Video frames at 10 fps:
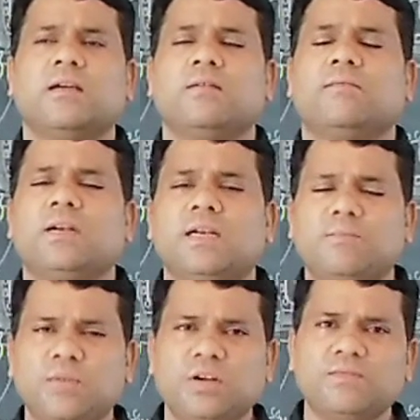When
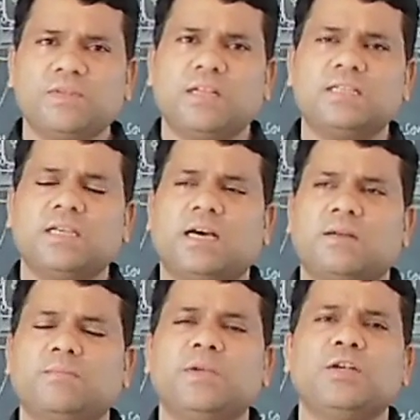number of cells
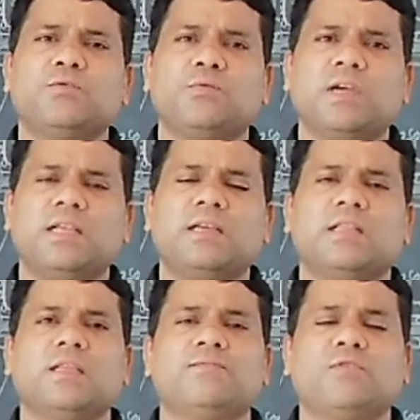are meet together,
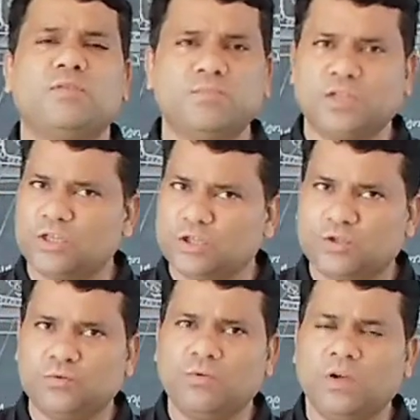they form the
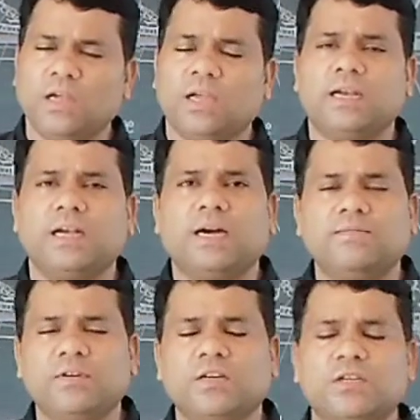tissue, and
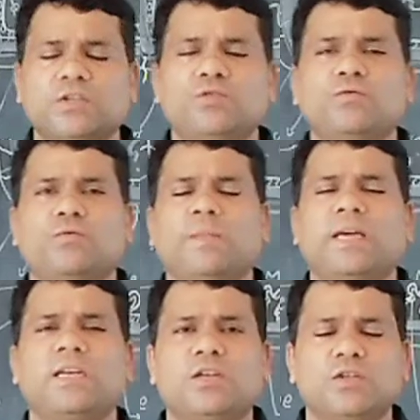after tissue,
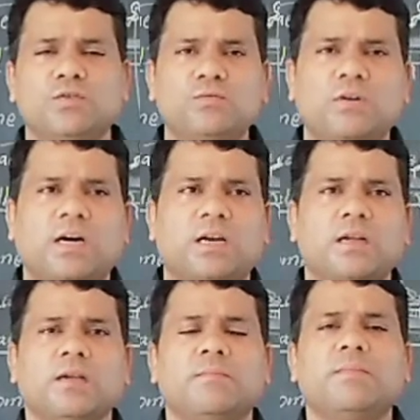many tissue
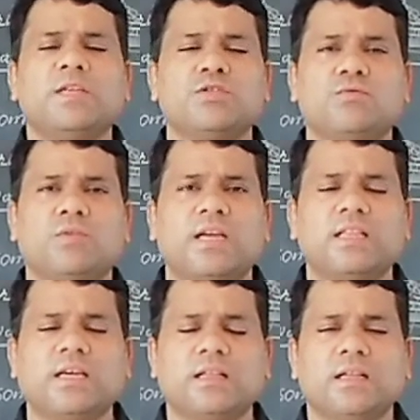are mixed
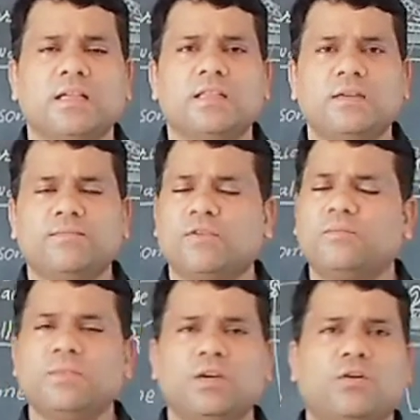together, they
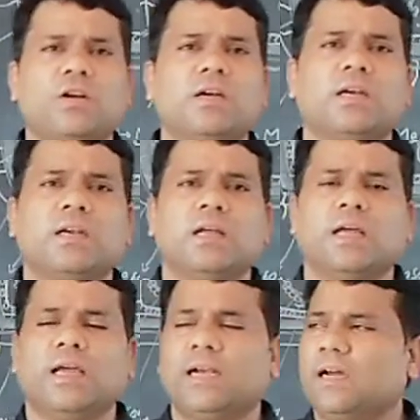form the organ,
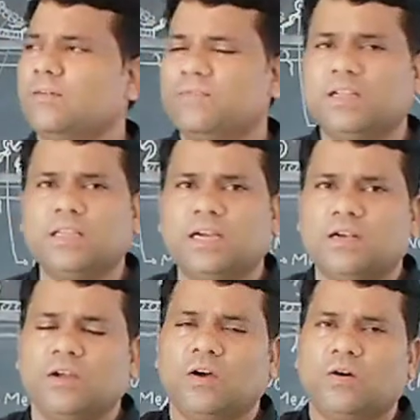and after
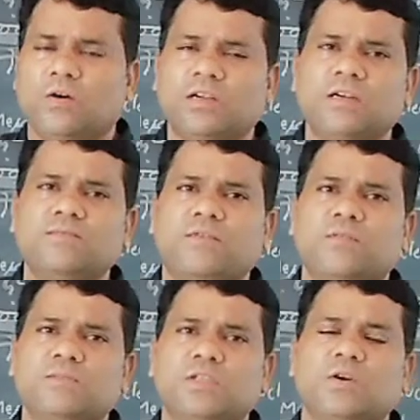that organ
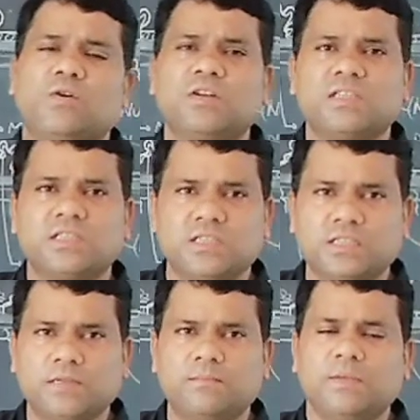forms the organ
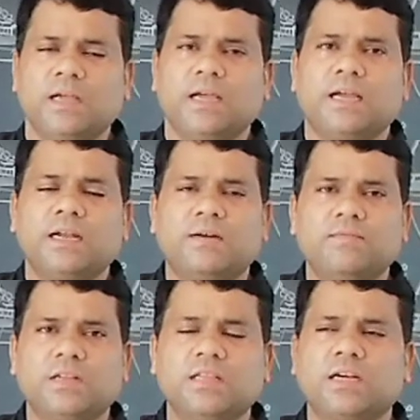system, and
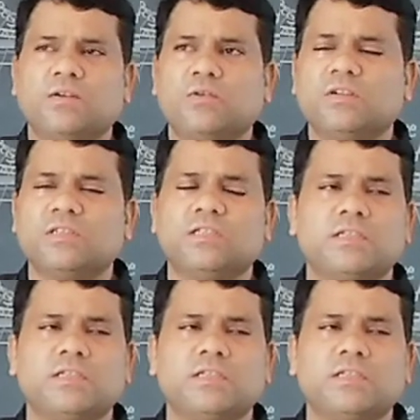after that organ